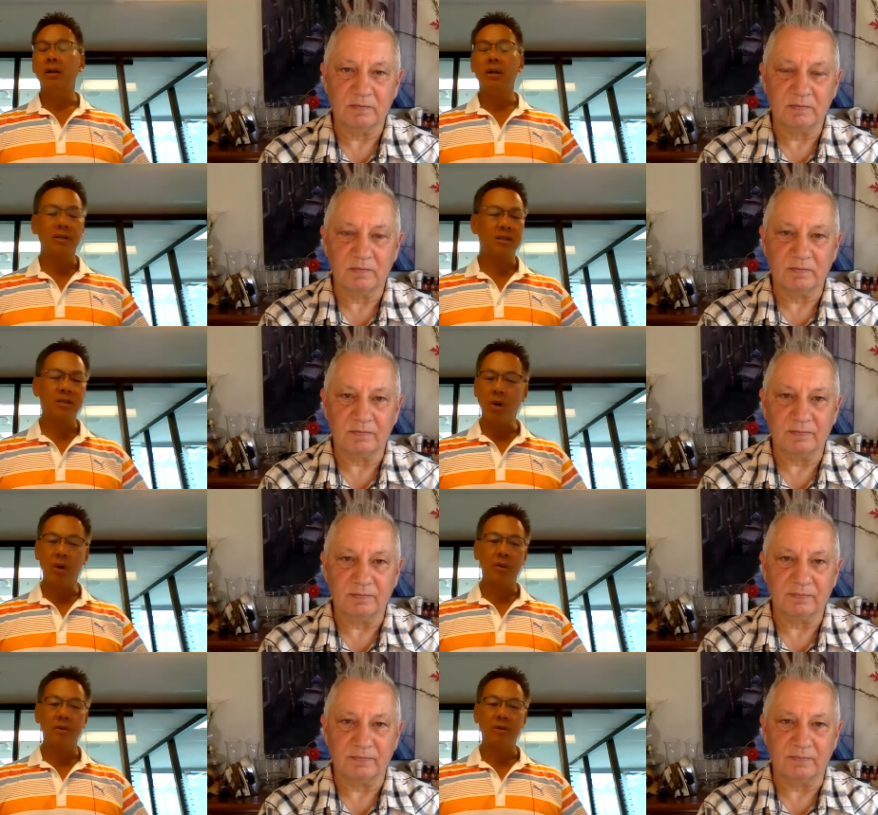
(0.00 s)
Speaker 1: a lot
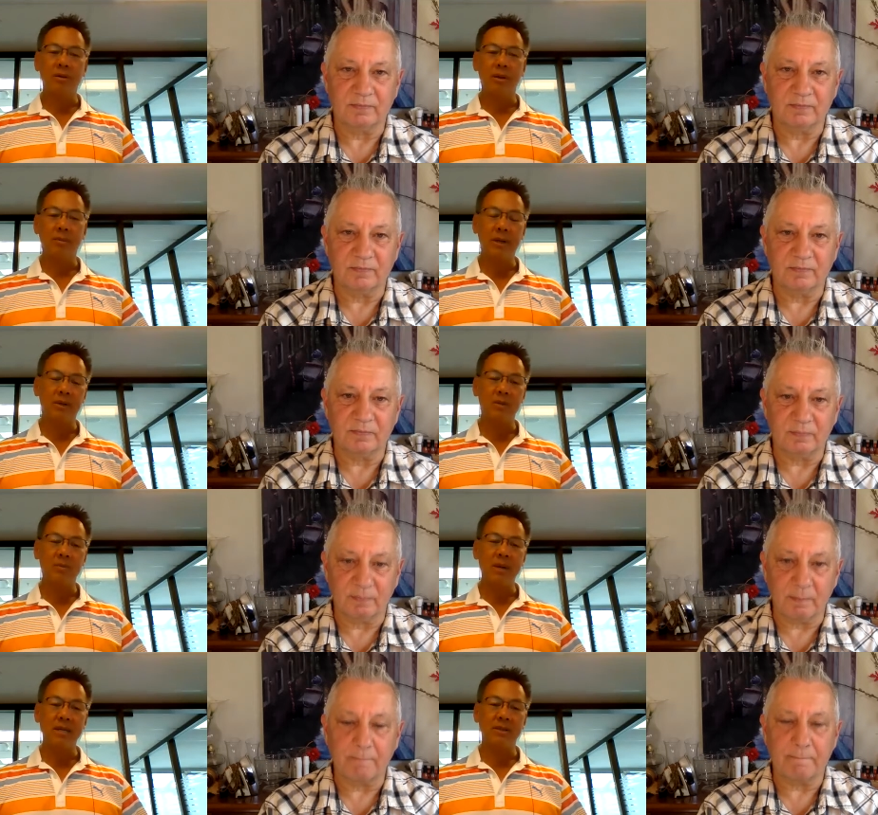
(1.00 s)
smaller amount of
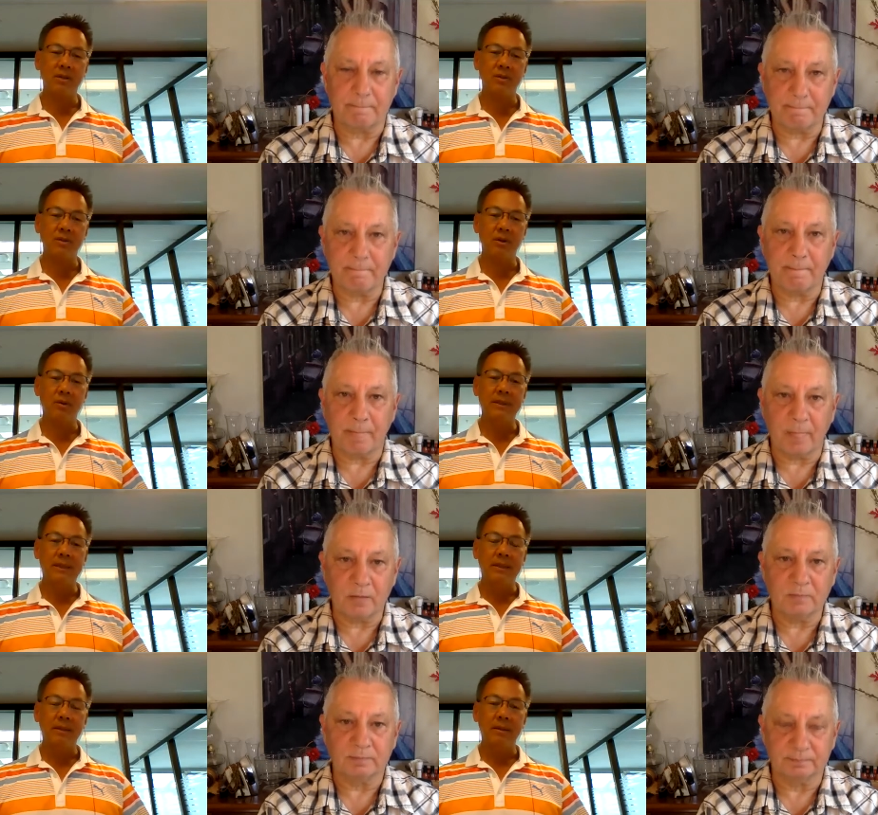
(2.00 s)
space. So
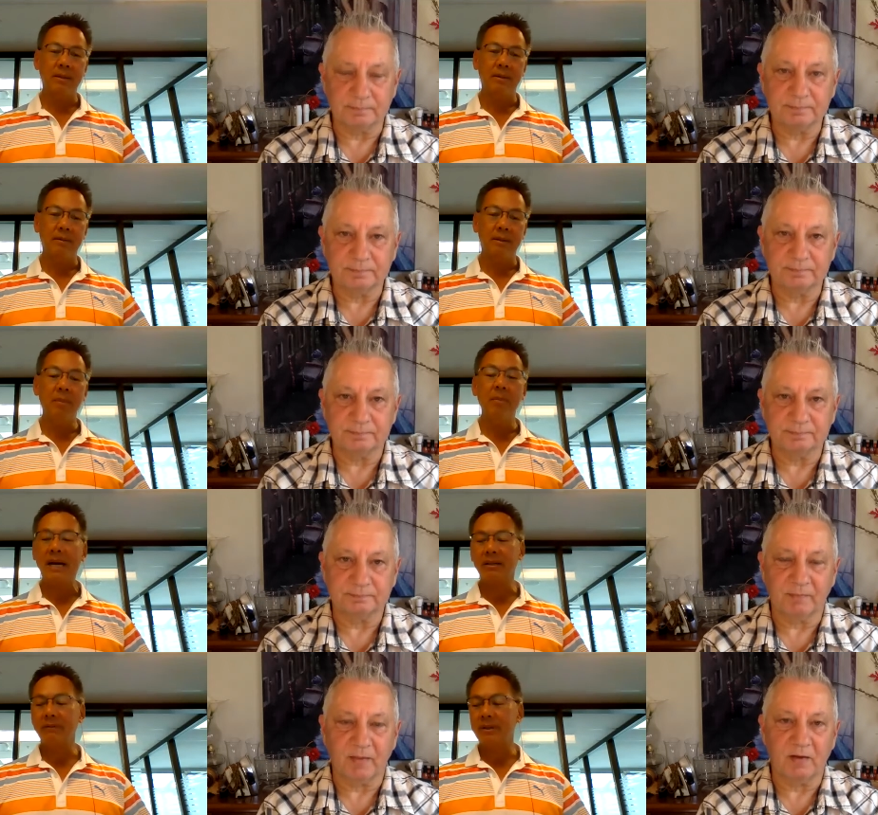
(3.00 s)
uh, the
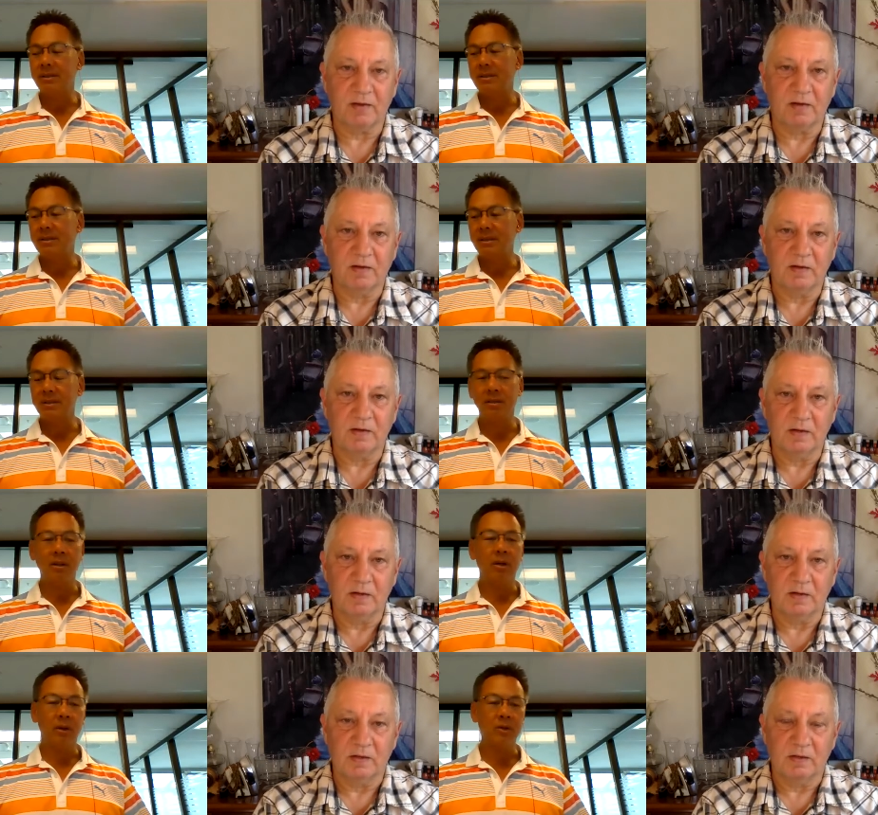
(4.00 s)
impact of it is, is a
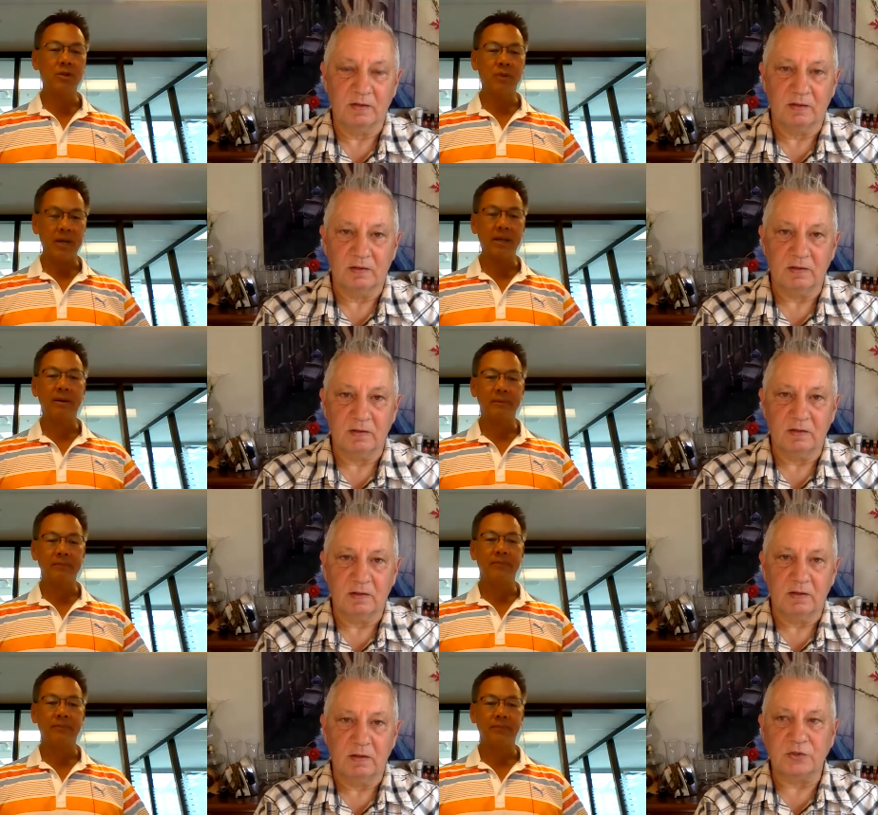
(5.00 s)
lot larger right now.
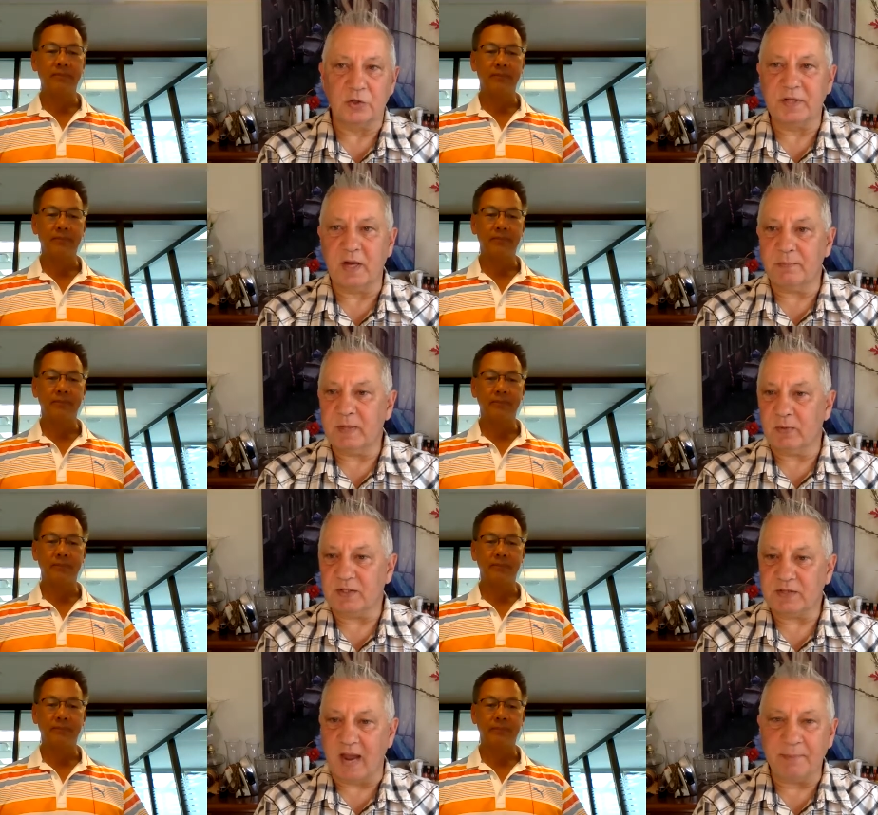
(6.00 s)
Speaker 2: So tell me
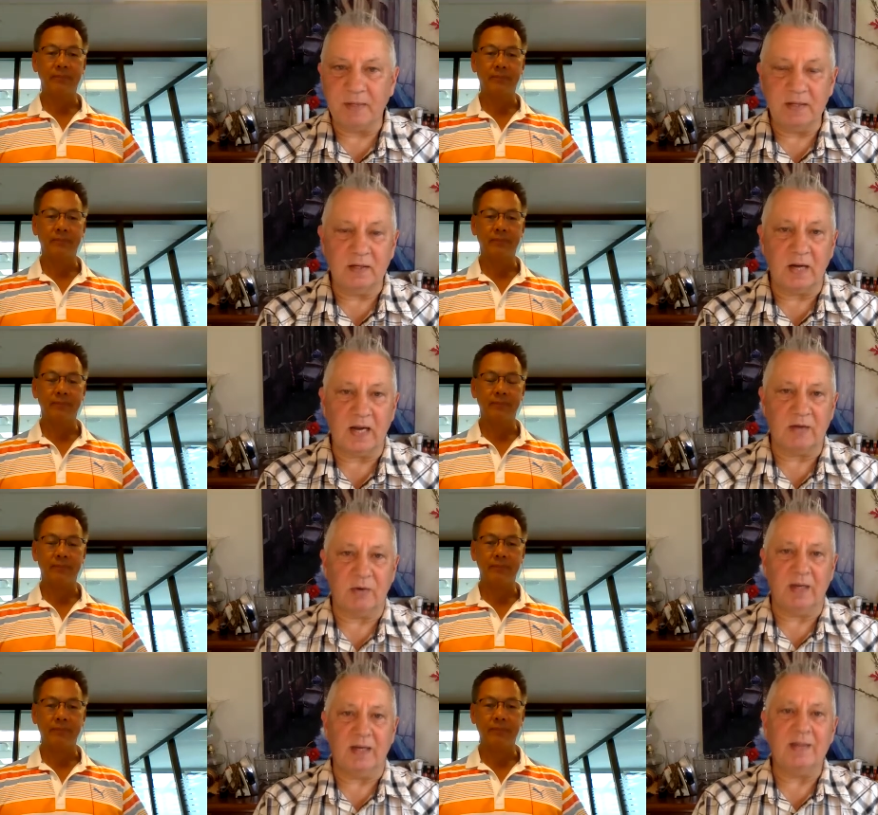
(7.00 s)
what's happening, uh,
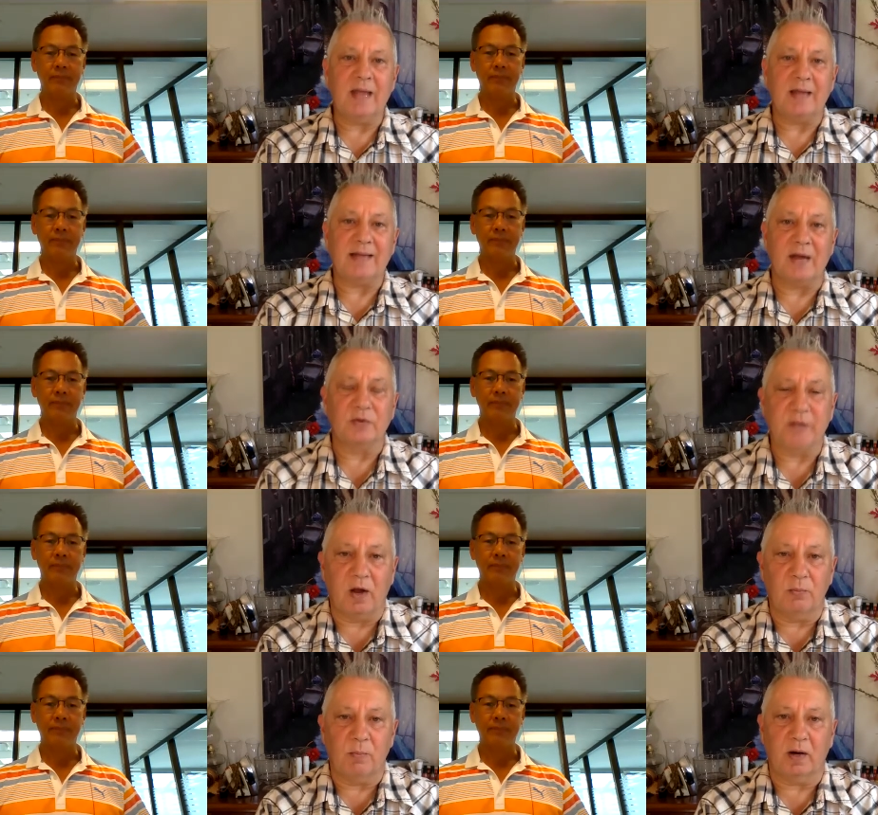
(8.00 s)
Greg, in that
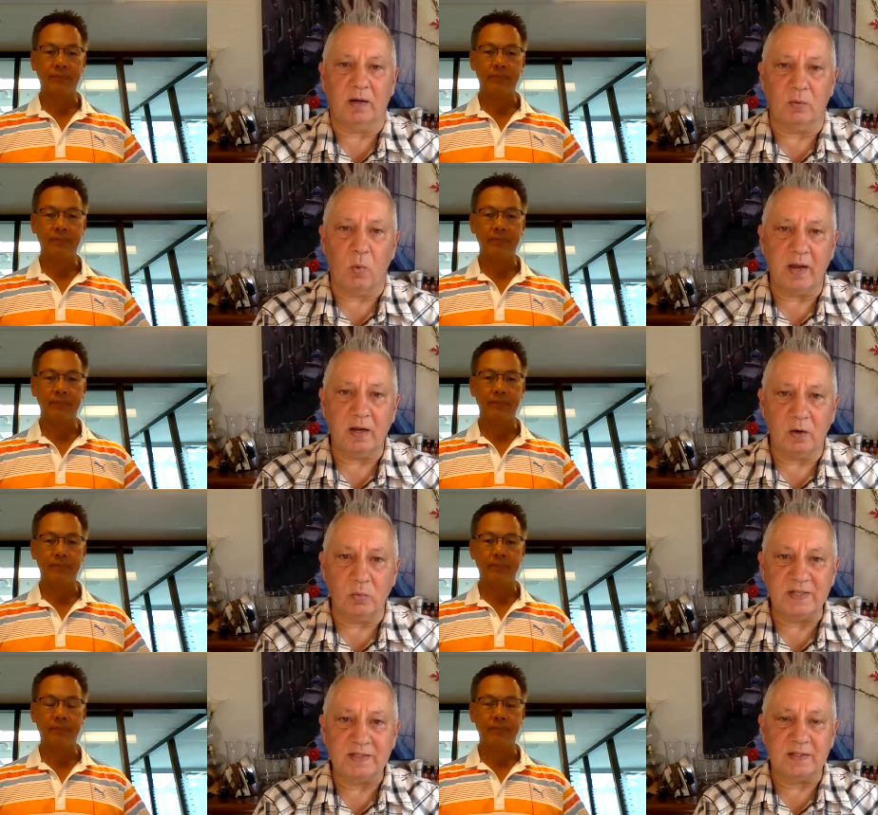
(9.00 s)
downtown market. Why are
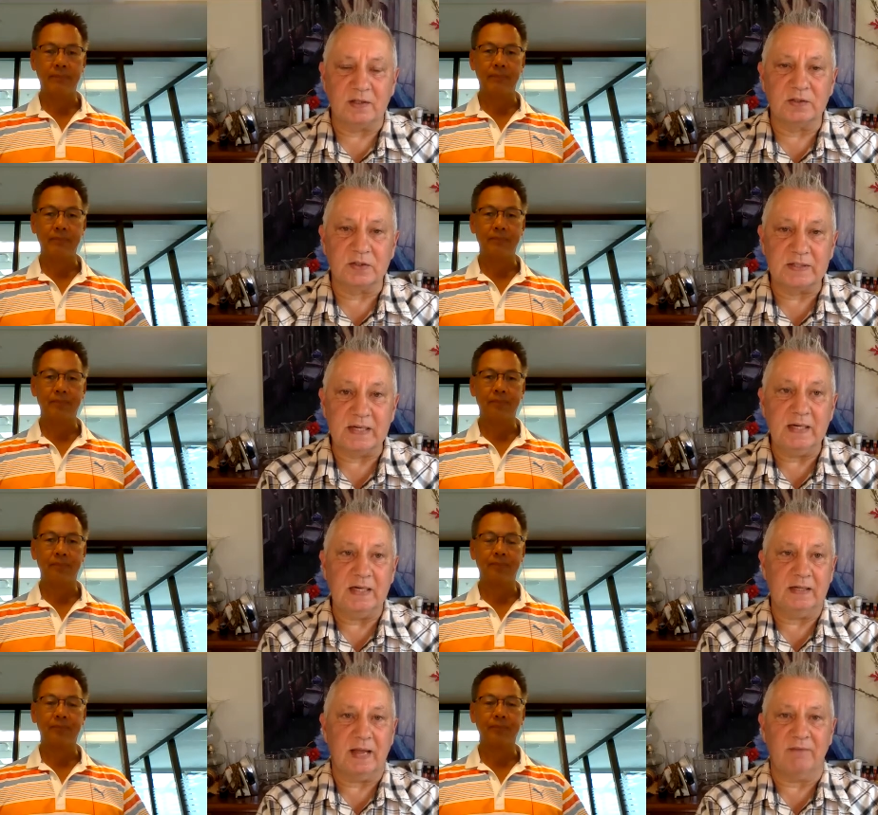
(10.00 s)
we still
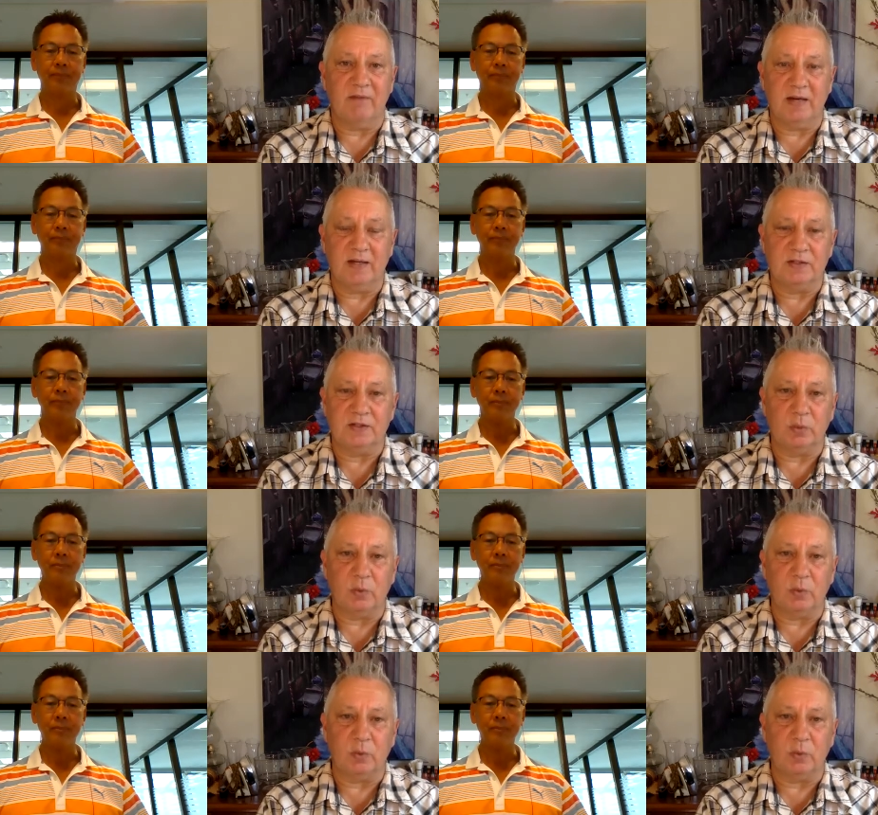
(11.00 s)
seeing that vacancy